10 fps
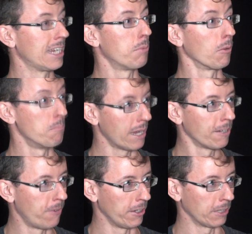keep on
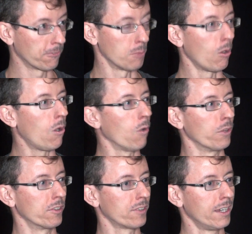benefiting from all
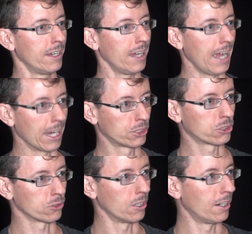this
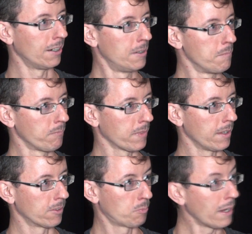extra
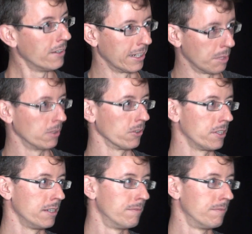spending ability.